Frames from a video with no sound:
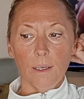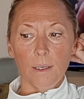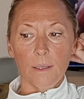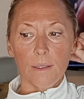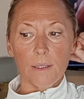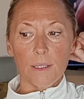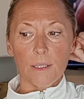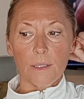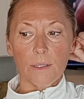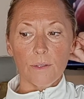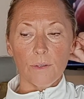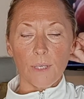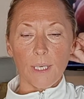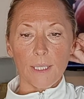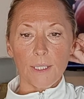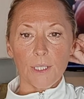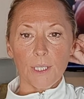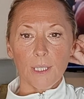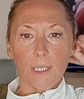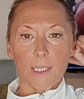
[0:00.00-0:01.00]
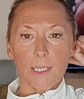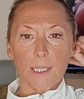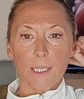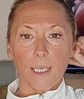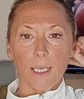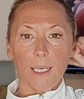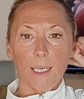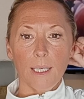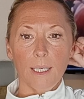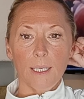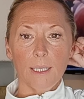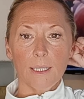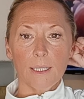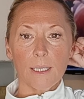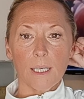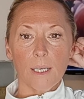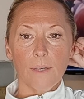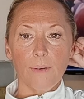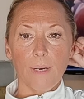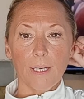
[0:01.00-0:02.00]
stretching the skin in the
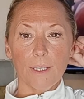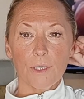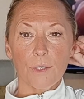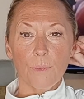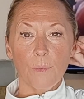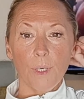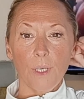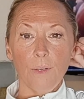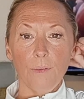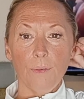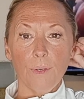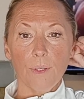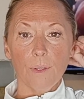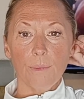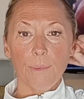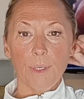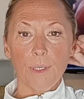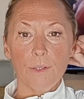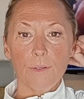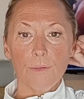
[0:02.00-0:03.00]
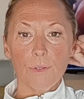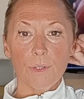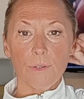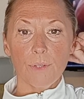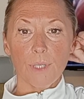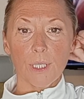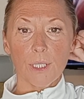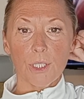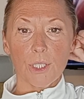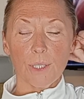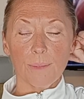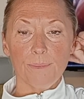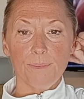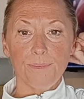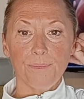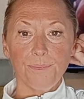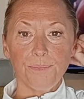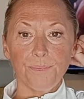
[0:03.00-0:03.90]
direction where you feel the most restriction.